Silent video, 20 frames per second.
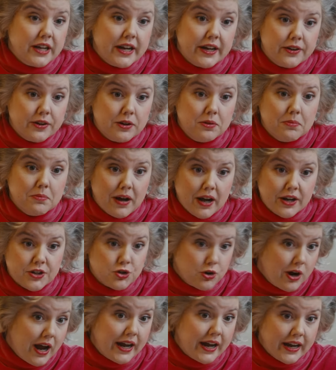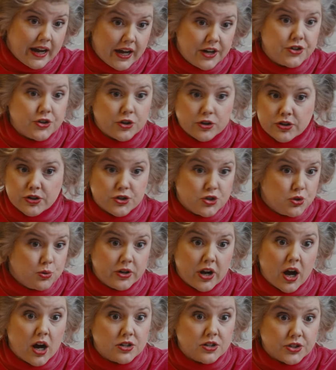later, my triad turned into
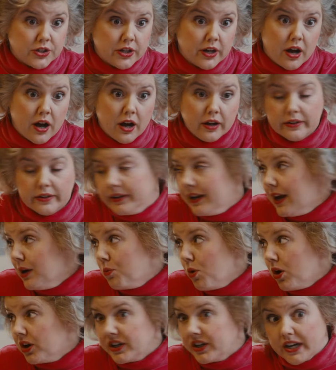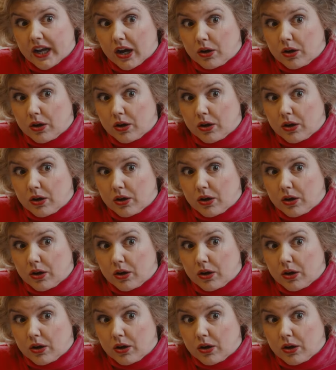an octagon, and I wanted